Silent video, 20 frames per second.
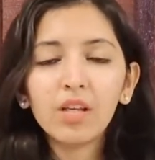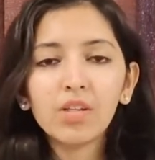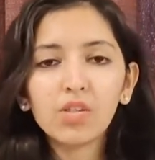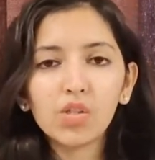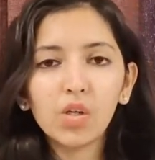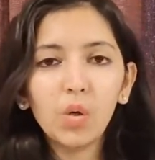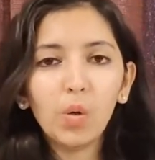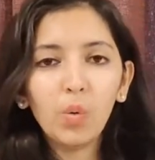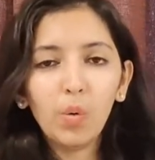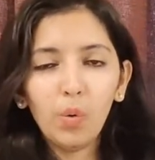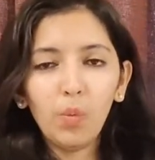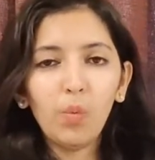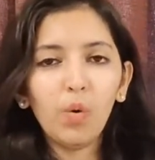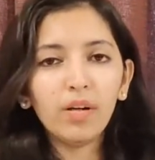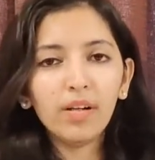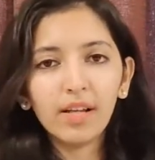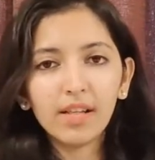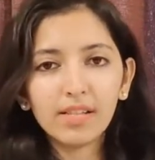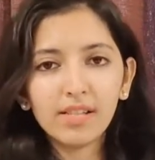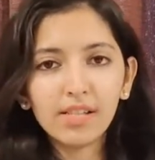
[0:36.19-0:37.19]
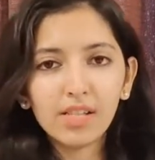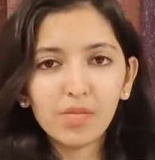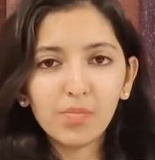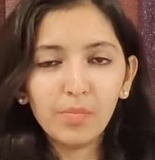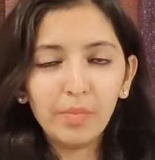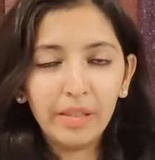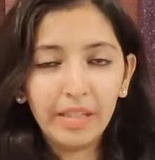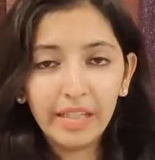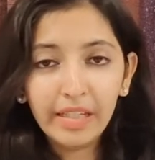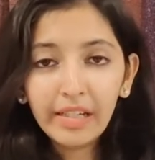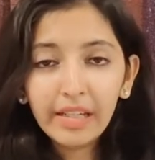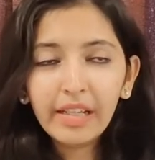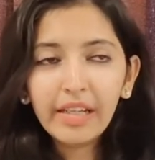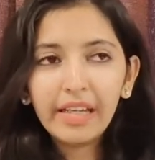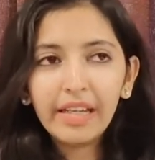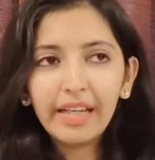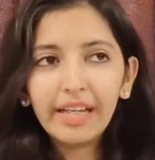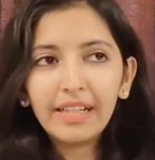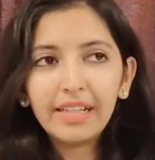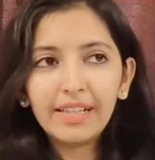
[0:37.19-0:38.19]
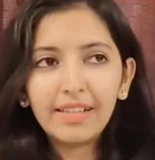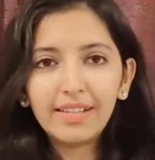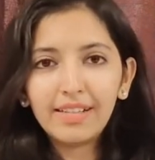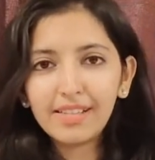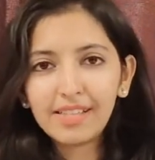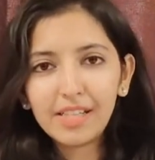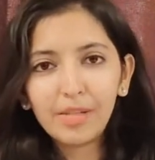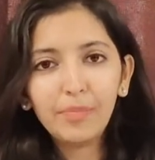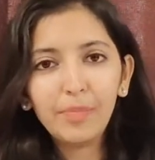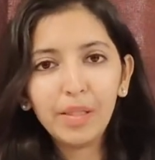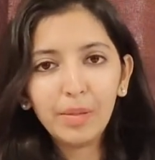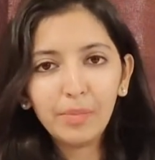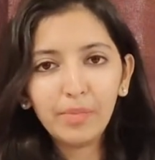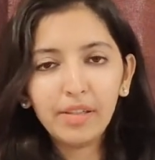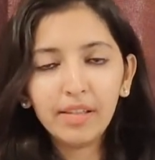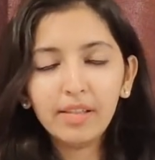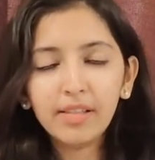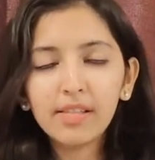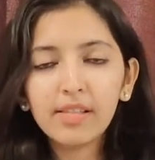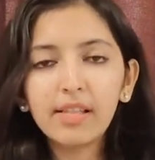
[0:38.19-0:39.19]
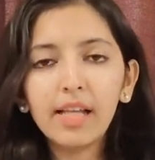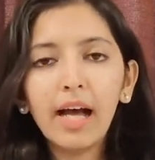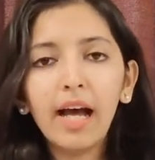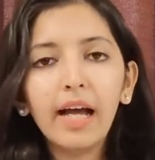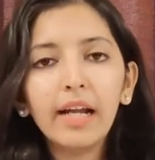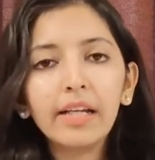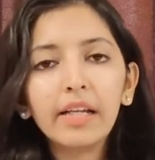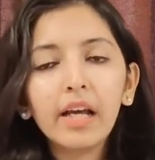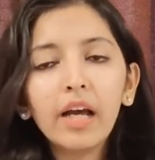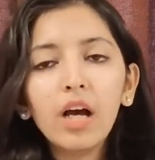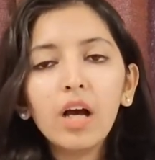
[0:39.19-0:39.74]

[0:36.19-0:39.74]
so what does this mean it simply means that